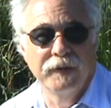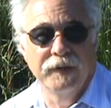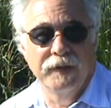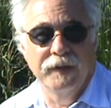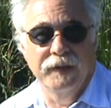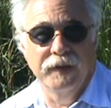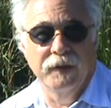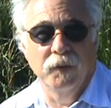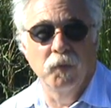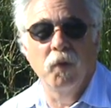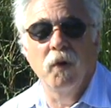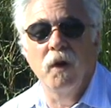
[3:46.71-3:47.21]

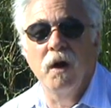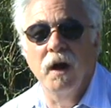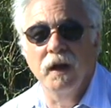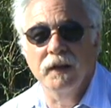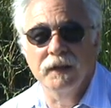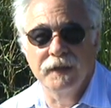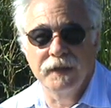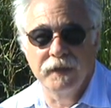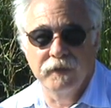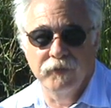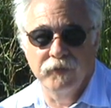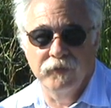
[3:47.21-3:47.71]
And I
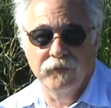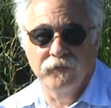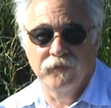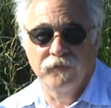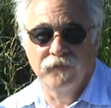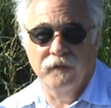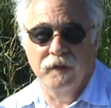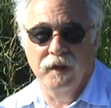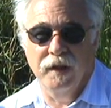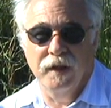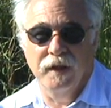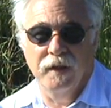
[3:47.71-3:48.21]
walked into this
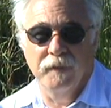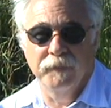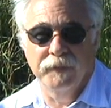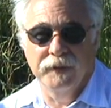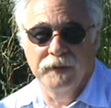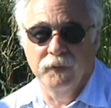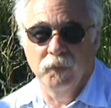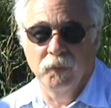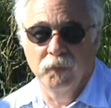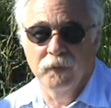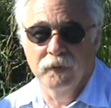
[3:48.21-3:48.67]
job, and I